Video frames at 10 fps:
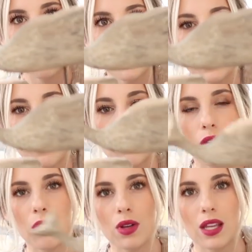stuff, I think
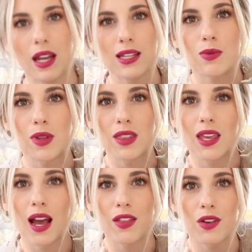it'll go really nice with
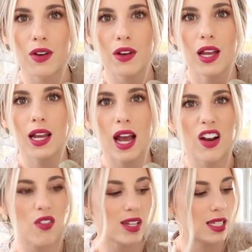the other
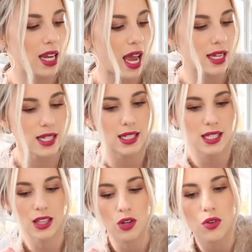kind of rustic
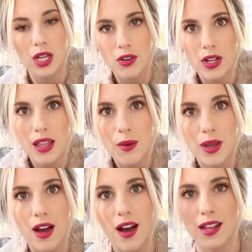accents in the greenery that
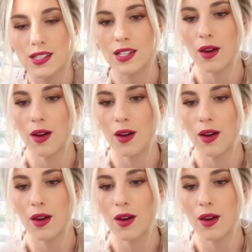we got.